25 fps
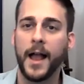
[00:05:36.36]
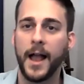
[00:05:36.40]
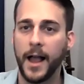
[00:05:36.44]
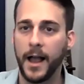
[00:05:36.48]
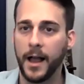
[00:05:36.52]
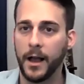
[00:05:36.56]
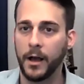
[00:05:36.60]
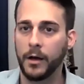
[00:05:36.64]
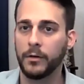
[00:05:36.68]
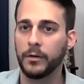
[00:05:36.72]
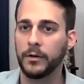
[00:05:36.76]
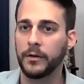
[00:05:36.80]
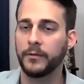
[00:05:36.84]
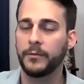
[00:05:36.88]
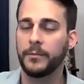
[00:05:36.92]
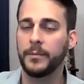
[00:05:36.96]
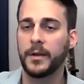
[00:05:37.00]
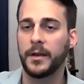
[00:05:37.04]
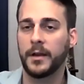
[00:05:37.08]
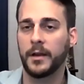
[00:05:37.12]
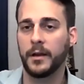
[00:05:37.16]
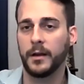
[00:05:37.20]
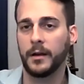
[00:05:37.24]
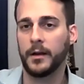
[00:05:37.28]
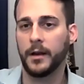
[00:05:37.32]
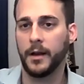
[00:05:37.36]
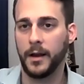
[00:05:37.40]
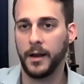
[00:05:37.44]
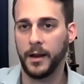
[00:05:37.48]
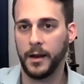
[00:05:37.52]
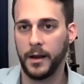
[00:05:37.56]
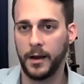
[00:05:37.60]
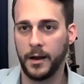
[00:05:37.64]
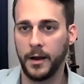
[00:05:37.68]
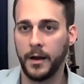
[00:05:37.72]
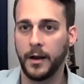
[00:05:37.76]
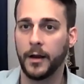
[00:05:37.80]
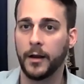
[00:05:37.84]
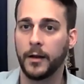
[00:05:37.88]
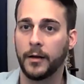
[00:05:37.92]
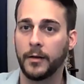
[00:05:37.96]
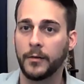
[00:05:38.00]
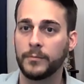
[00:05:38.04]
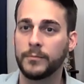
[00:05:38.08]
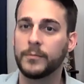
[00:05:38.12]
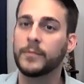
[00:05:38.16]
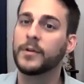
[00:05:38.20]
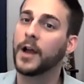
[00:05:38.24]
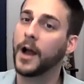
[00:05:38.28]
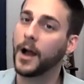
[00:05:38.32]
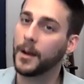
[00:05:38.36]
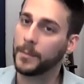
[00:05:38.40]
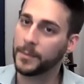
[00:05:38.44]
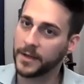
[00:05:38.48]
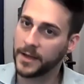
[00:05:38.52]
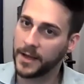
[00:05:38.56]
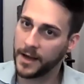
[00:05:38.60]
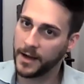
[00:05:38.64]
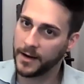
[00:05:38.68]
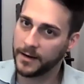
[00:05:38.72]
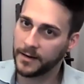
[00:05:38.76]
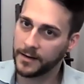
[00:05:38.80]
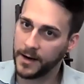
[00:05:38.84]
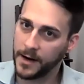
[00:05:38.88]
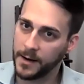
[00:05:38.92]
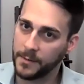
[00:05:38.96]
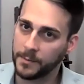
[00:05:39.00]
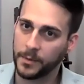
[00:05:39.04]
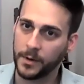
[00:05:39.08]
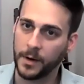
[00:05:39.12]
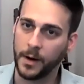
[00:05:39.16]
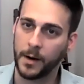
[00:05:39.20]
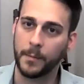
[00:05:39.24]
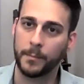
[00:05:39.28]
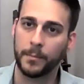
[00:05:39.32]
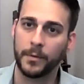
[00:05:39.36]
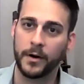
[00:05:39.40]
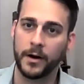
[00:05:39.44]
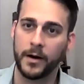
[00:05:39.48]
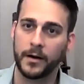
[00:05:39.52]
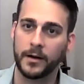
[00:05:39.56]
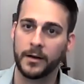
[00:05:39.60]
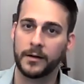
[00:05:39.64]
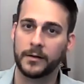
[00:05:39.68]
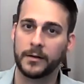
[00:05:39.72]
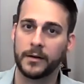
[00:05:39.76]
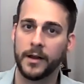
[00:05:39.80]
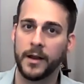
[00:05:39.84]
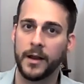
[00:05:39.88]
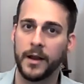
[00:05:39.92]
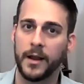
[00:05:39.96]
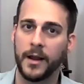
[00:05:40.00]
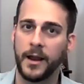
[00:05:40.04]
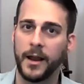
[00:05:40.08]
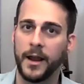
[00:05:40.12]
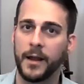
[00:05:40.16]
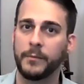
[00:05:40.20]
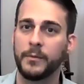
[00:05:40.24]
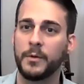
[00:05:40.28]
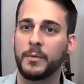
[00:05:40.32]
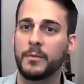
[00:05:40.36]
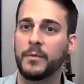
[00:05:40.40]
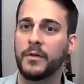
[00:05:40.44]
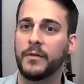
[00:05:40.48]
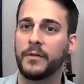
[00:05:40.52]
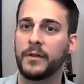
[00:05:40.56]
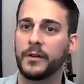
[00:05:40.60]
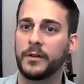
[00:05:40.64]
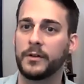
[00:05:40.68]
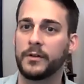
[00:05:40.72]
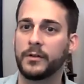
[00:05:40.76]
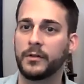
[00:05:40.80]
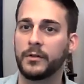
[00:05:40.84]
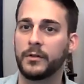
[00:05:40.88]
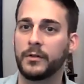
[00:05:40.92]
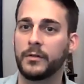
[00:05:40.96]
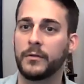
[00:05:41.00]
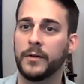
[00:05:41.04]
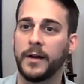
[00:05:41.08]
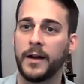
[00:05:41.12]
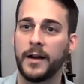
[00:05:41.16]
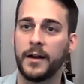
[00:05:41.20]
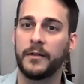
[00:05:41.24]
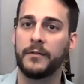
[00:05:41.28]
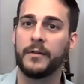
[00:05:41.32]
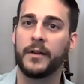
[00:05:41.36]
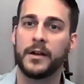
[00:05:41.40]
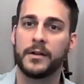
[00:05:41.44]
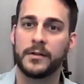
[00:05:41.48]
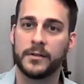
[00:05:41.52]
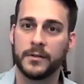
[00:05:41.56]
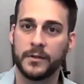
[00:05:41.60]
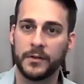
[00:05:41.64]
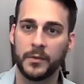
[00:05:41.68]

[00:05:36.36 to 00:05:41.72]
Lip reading: out of being a copycat type product, and we move into innovation